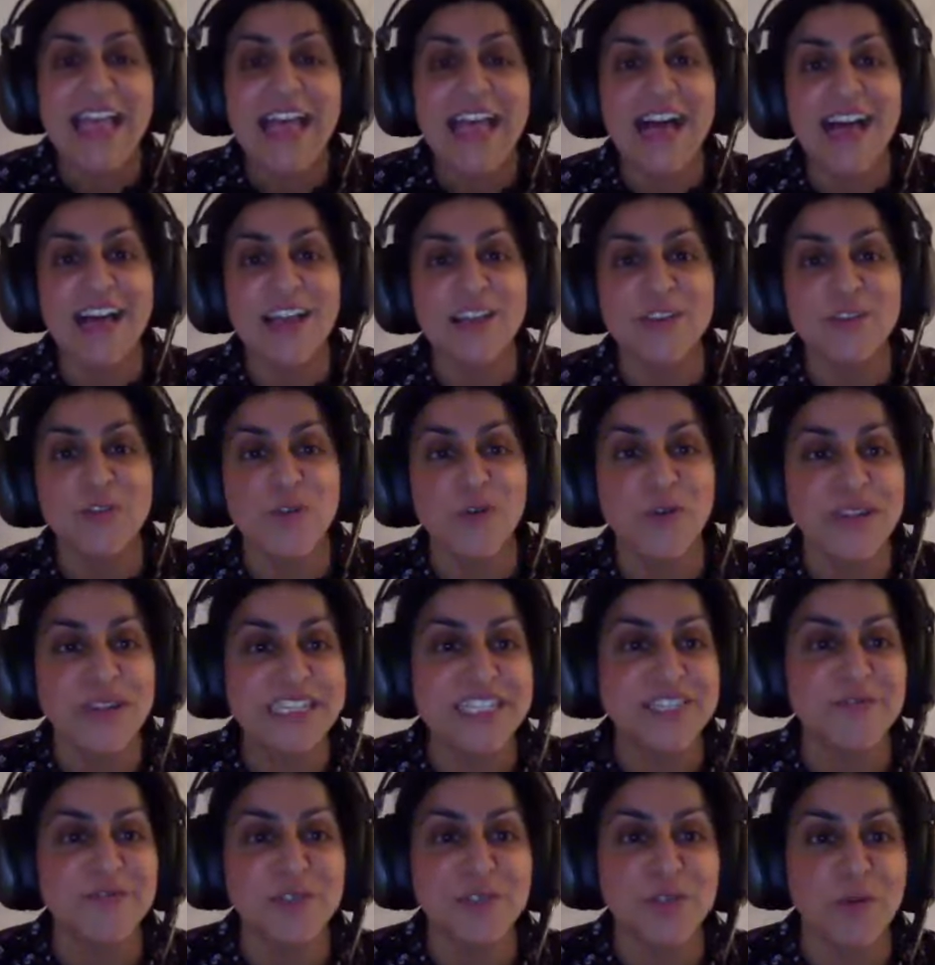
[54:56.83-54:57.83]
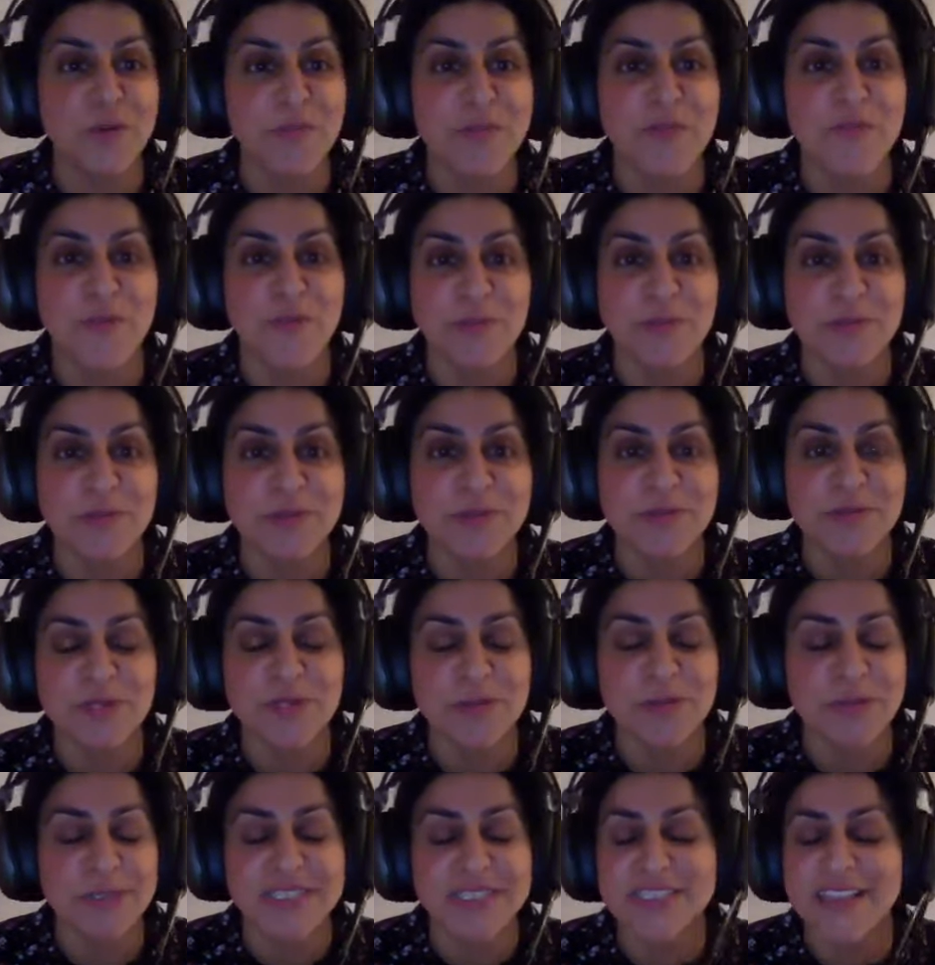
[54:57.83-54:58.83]
uh, your individual performance,
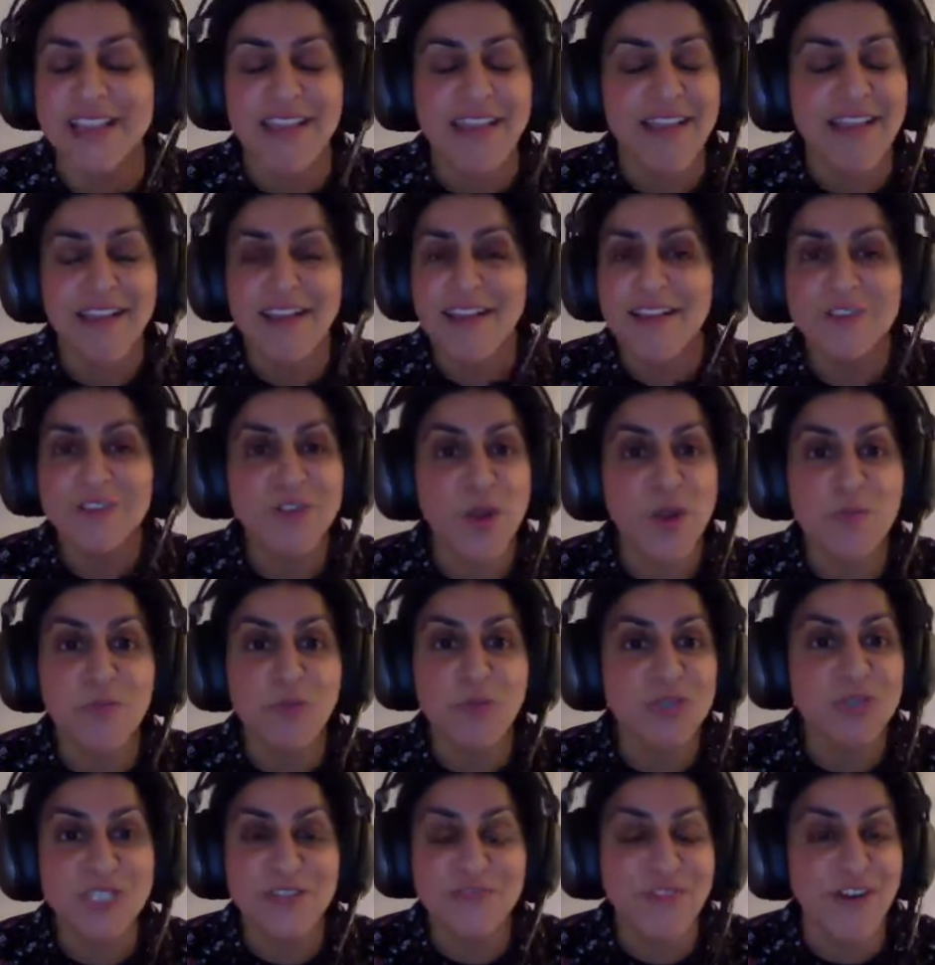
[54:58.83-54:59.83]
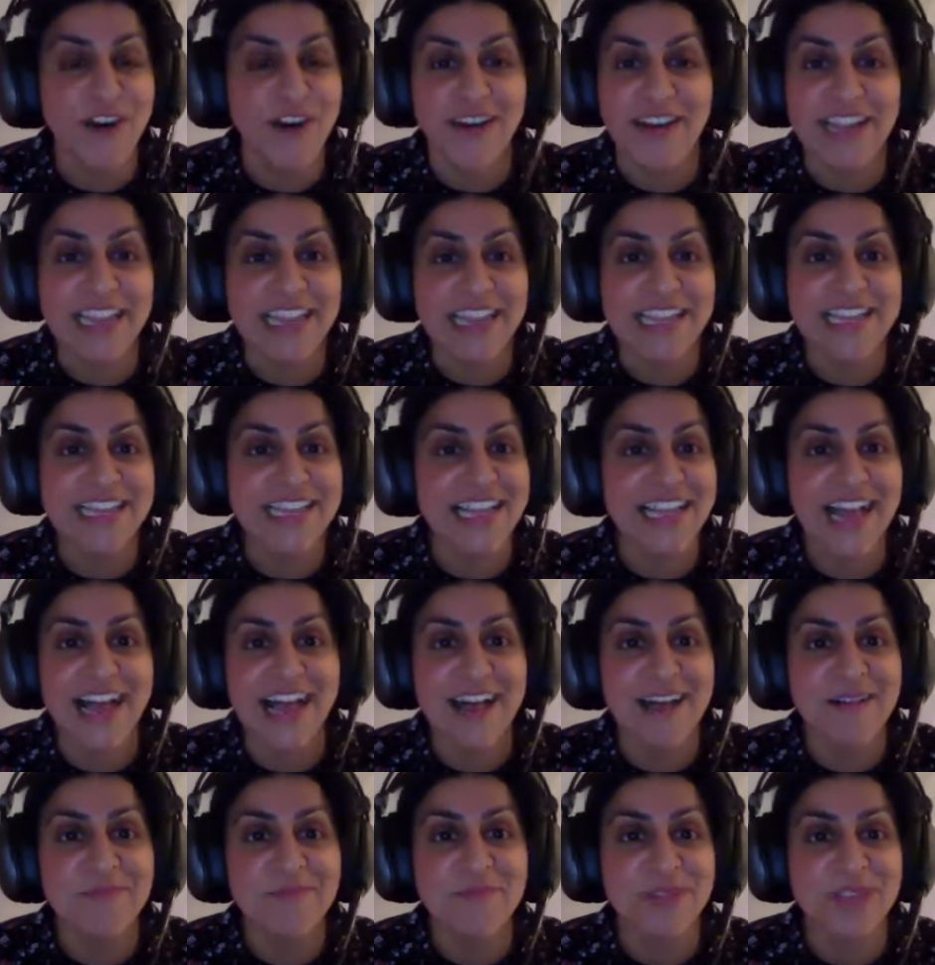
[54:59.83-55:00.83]
which was so mortifying,
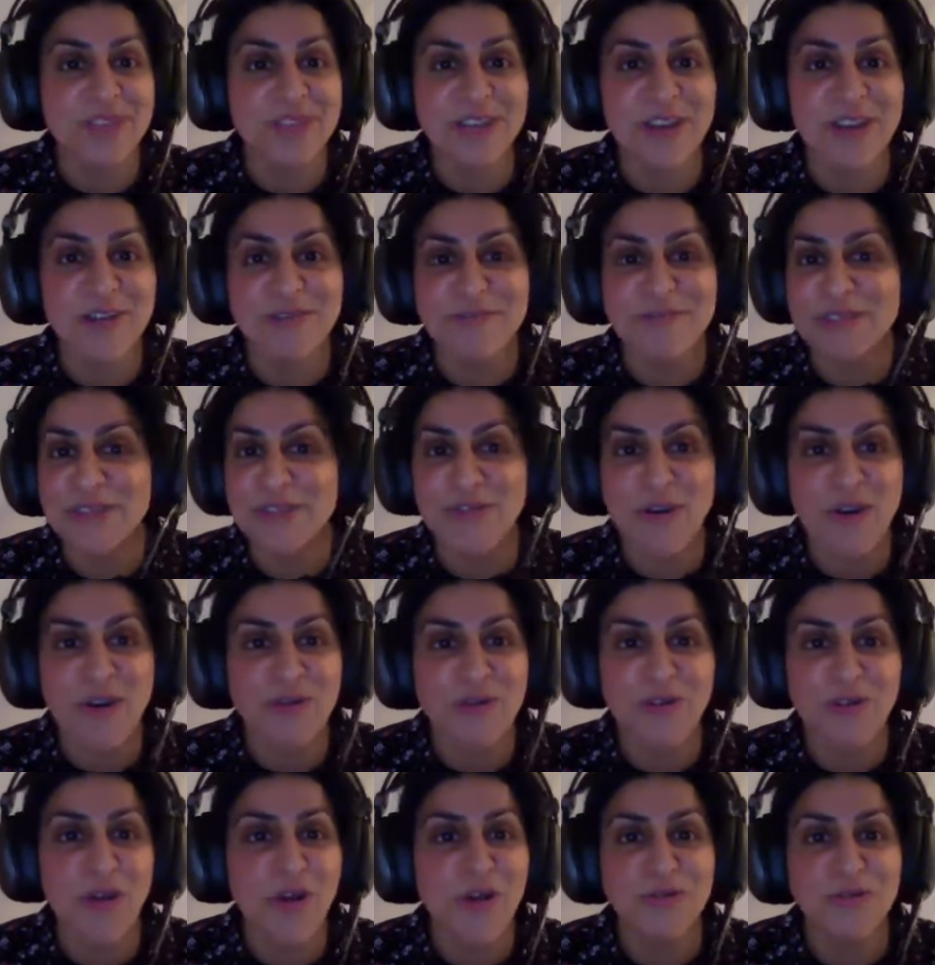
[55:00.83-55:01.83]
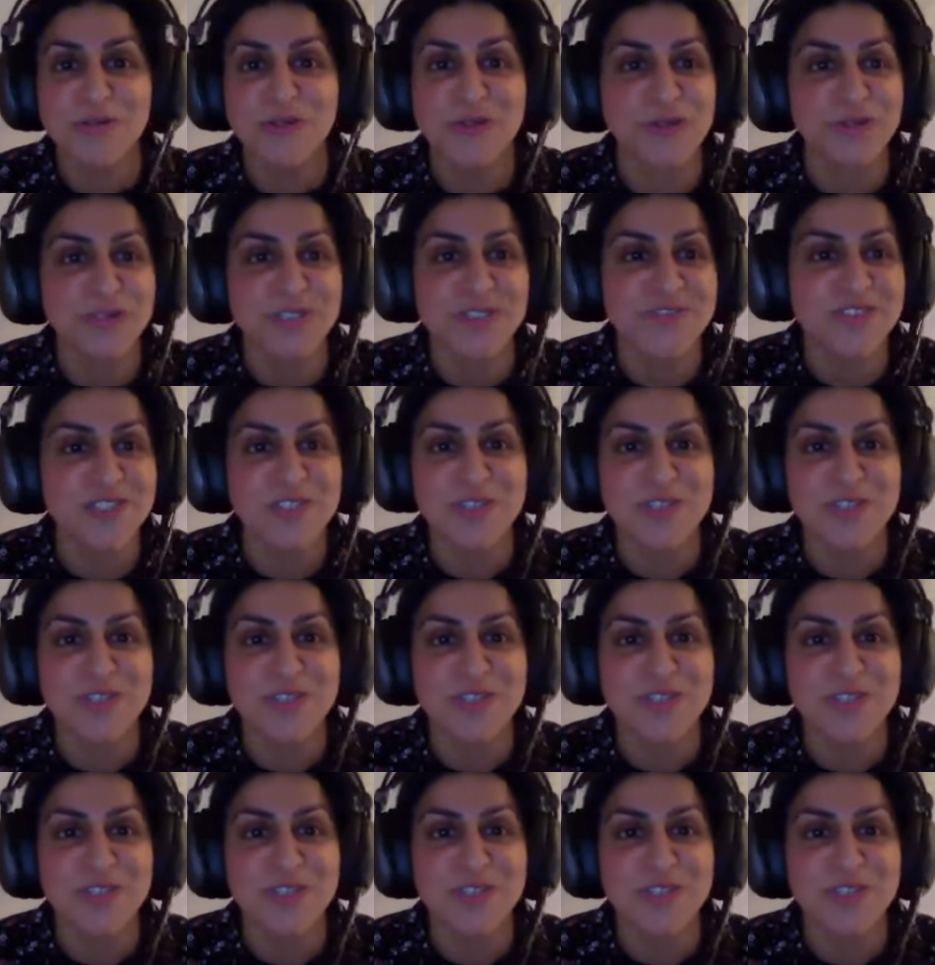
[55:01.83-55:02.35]
um, you know, with your own cohort of